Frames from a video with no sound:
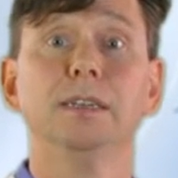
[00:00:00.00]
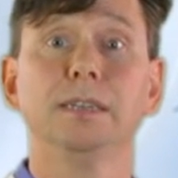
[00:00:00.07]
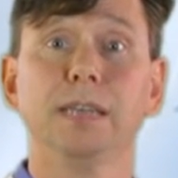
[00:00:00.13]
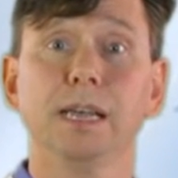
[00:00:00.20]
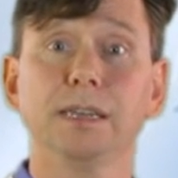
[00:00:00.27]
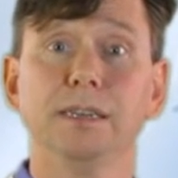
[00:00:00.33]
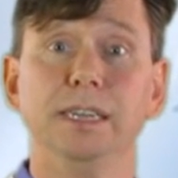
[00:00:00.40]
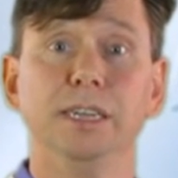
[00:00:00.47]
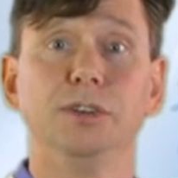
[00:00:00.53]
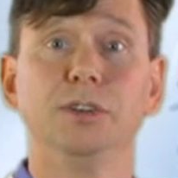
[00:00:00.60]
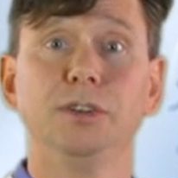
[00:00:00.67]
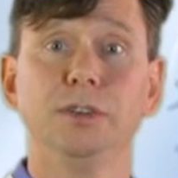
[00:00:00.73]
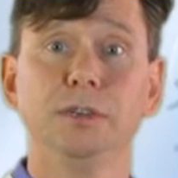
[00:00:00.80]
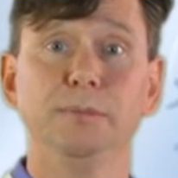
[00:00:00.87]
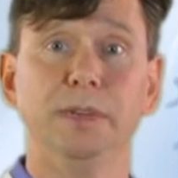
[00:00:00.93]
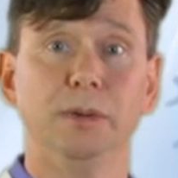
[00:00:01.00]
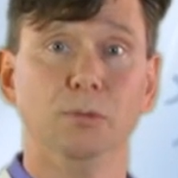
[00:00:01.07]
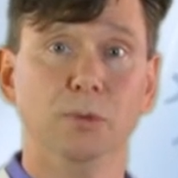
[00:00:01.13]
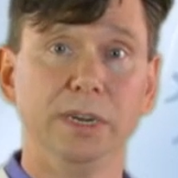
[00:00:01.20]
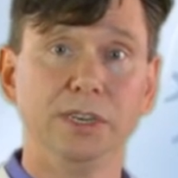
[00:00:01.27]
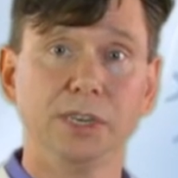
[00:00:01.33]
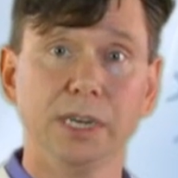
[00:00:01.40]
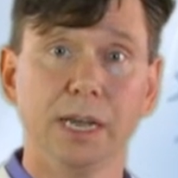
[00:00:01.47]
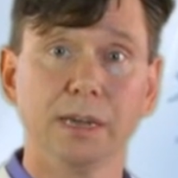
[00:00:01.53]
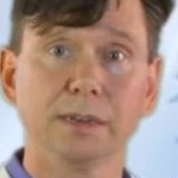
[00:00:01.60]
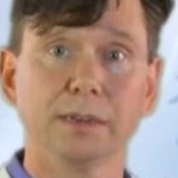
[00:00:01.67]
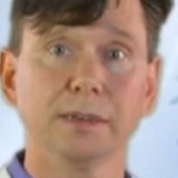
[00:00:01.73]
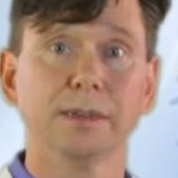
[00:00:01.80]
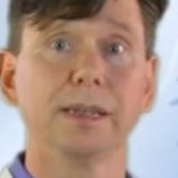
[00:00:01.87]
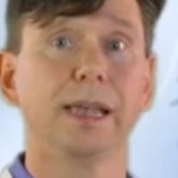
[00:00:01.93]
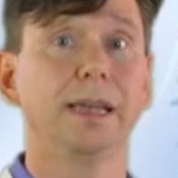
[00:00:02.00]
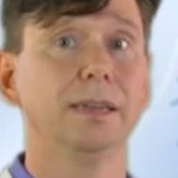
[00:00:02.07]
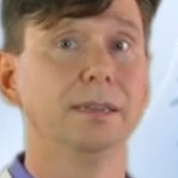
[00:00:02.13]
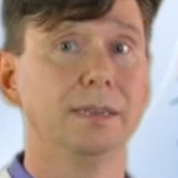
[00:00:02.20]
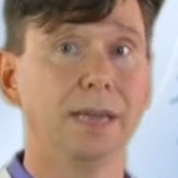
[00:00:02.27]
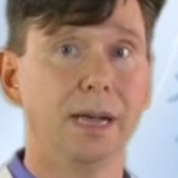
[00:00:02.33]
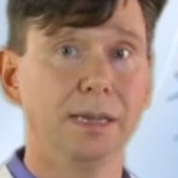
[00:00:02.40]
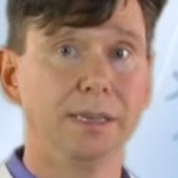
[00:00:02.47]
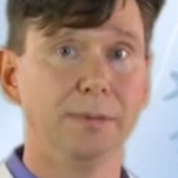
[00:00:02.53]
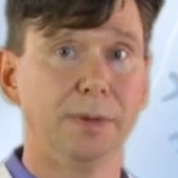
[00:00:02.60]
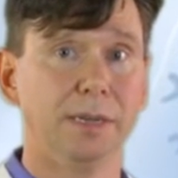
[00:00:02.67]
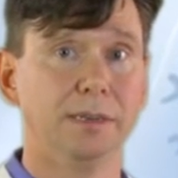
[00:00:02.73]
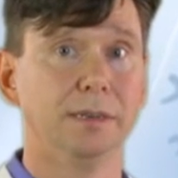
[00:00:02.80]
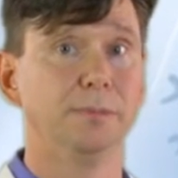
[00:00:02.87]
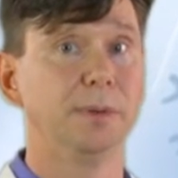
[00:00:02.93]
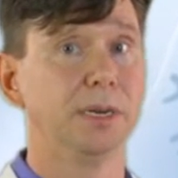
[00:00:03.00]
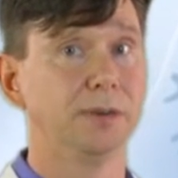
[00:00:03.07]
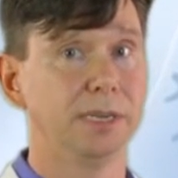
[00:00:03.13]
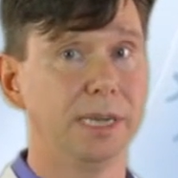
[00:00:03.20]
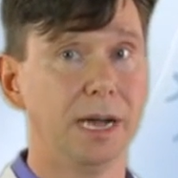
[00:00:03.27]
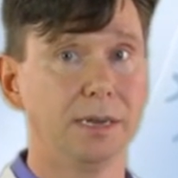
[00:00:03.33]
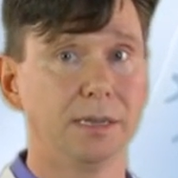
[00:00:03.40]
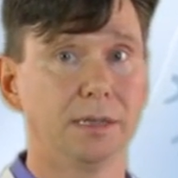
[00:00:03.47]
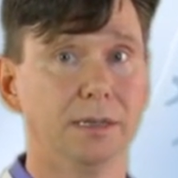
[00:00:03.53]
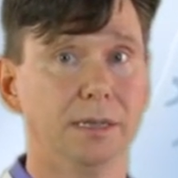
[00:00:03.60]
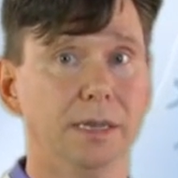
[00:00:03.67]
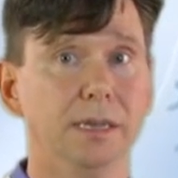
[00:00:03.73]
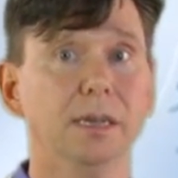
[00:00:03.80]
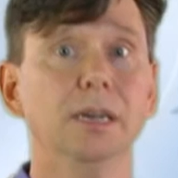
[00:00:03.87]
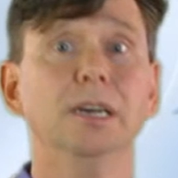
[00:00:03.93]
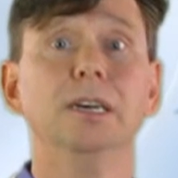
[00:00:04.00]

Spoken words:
Technique should be rechecked and documented periodically